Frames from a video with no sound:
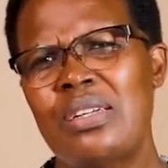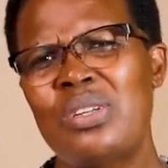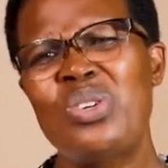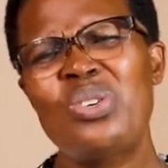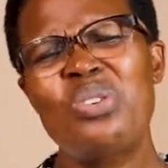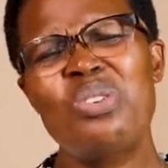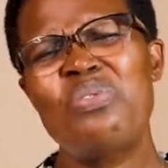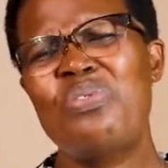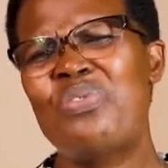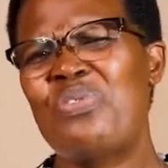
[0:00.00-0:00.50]

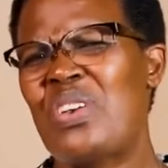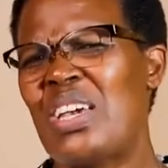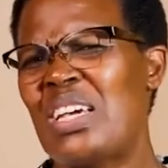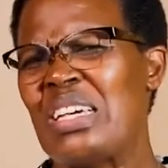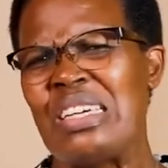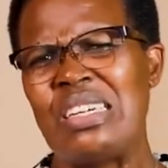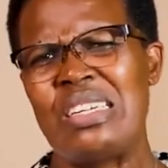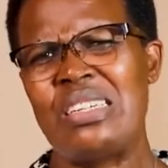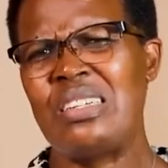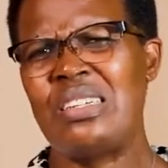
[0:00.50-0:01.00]
Don't
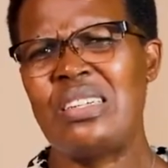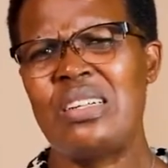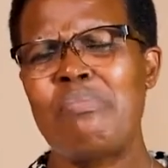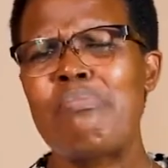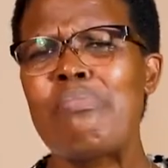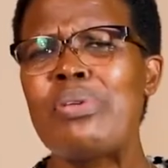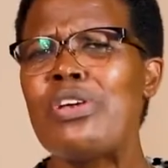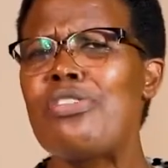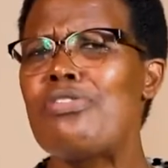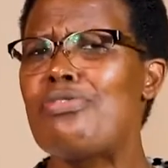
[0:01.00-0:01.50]
fake it.
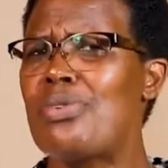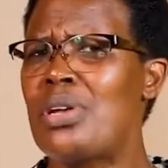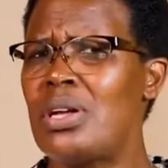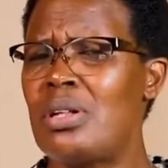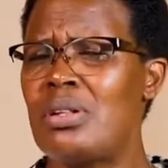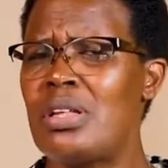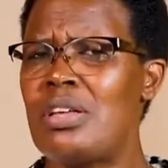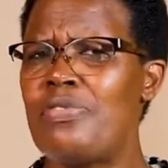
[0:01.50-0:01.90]
Be real.